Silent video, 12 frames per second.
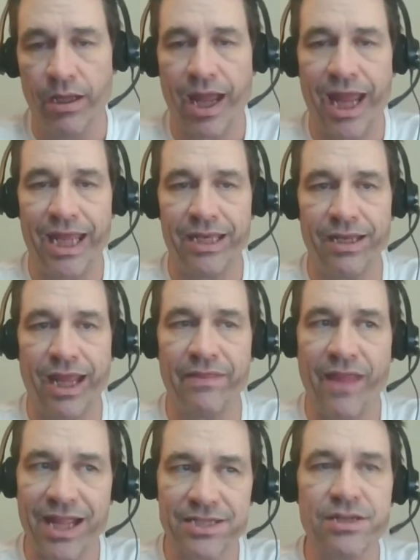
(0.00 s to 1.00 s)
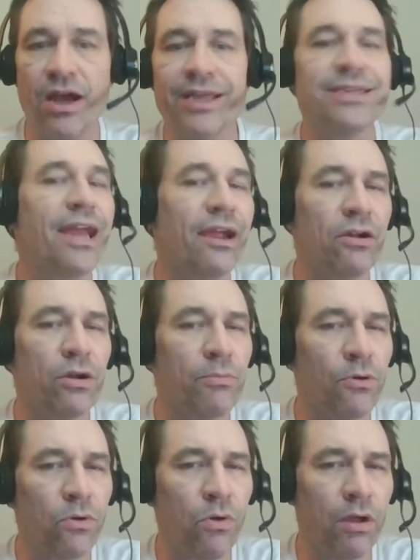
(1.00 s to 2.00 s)
and and that's not
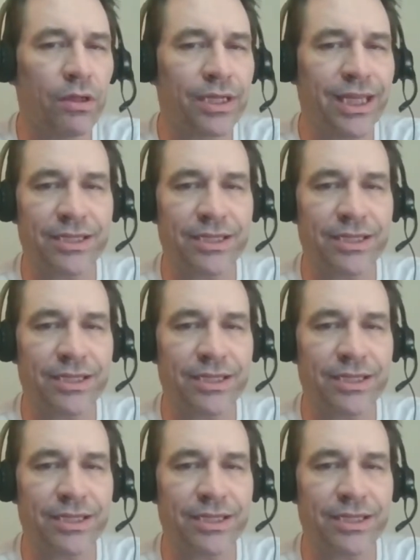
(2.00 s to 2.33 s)
terrible quality.